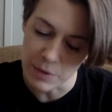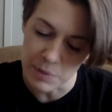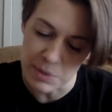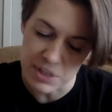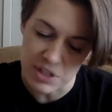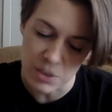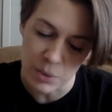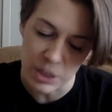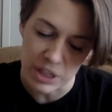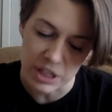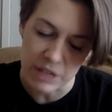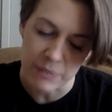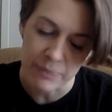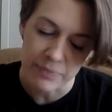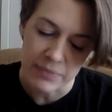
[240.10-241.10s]
with Mr.
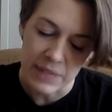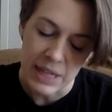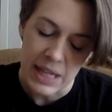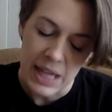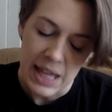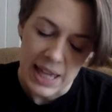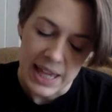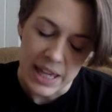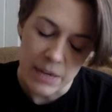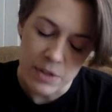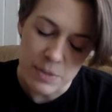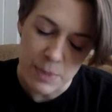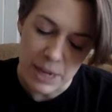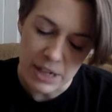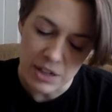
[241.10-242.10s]
Wickham, he
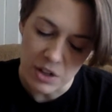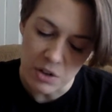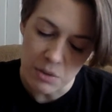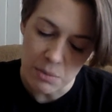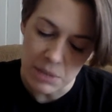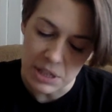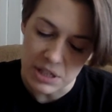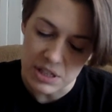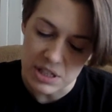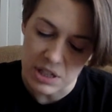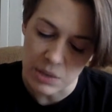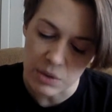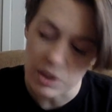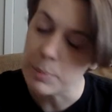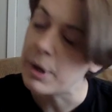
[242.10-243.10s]
was by no means the
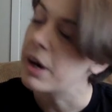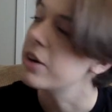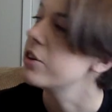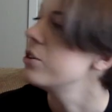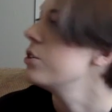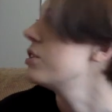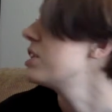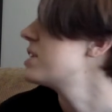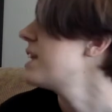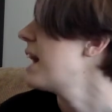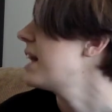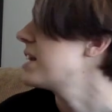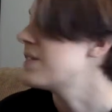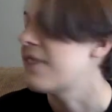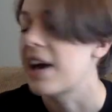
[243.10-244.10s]
only partner who could
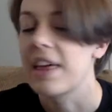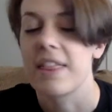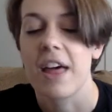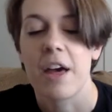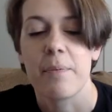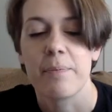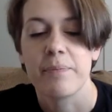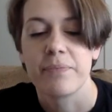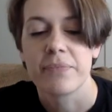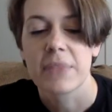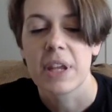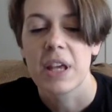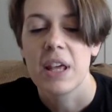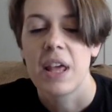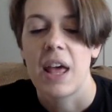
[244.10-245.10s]
satisfy them,
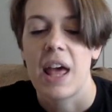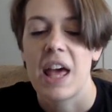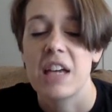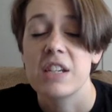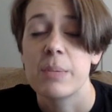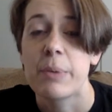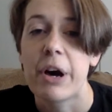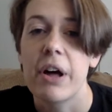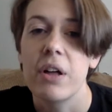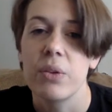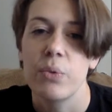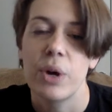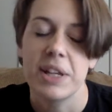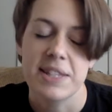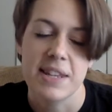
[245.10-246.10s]
and a ball
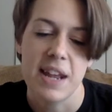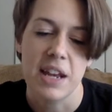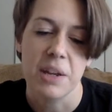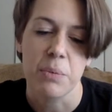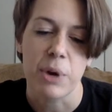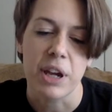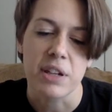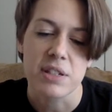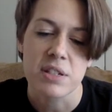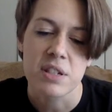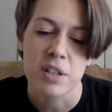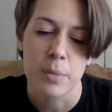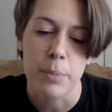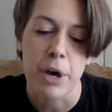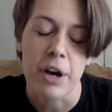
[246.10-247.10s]
was at any rate
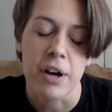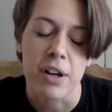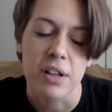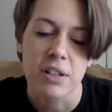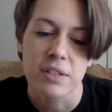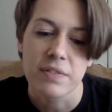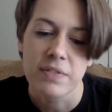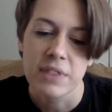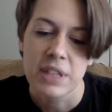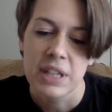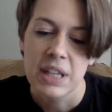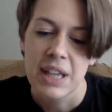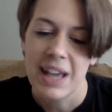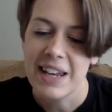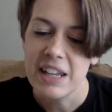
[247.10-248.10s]
a ball,
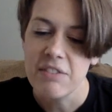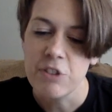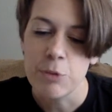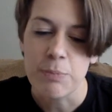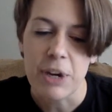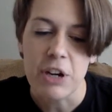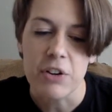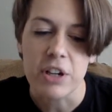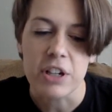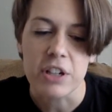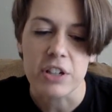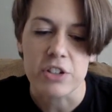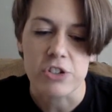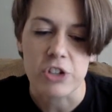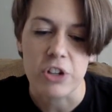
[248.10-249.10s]
and even Mary
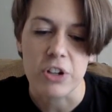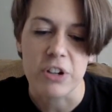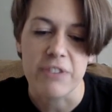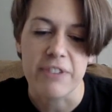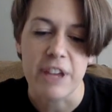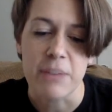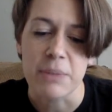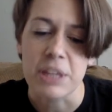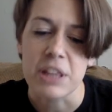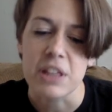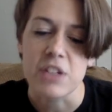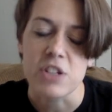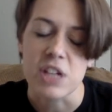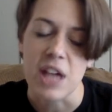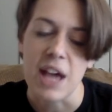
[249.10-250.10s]
could assure her family
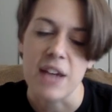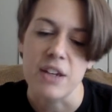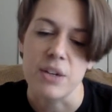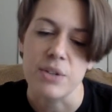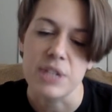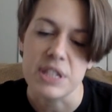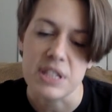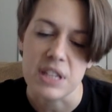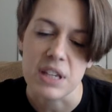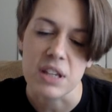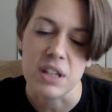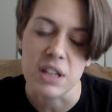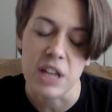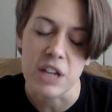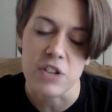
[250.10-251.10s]
that she had no
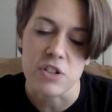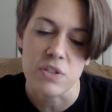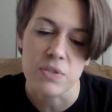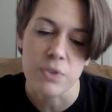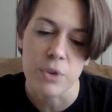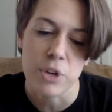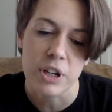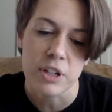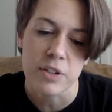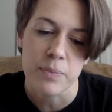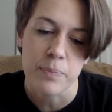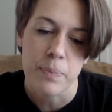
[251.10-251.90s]
disinclination for it.